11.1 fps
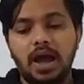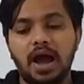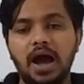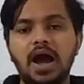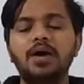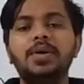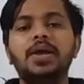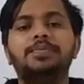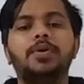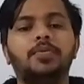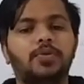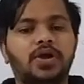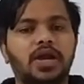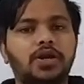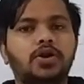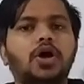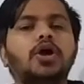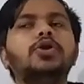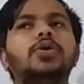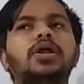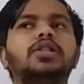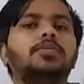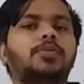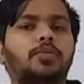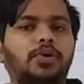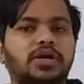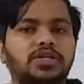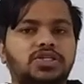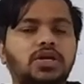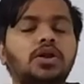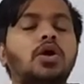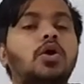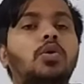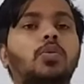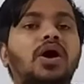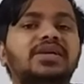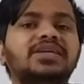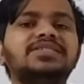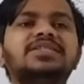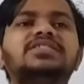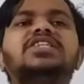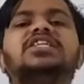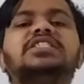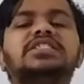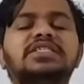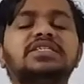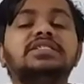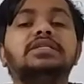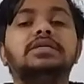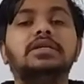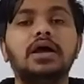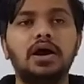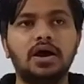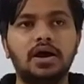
How it propagates, or during the propagation, what is the changes in